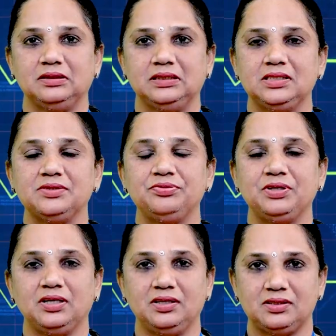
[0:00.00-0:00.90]
the
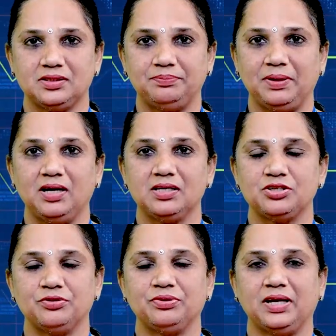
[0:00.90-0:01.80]
difficult part
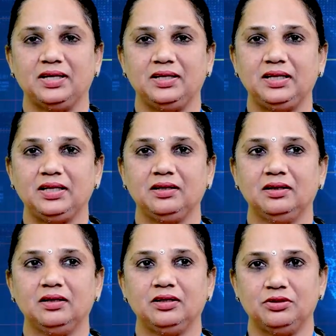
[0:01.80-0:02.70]
of handling
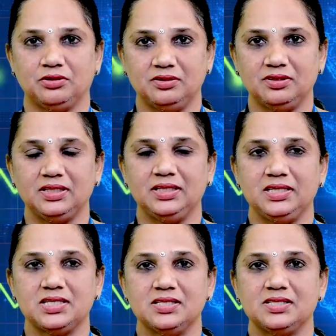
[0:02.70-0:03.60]
coronary
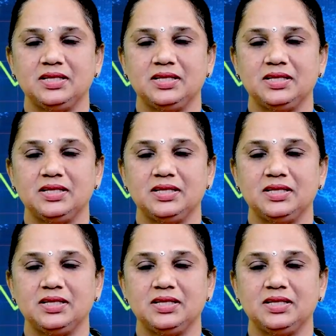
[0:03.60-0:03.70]
lesions.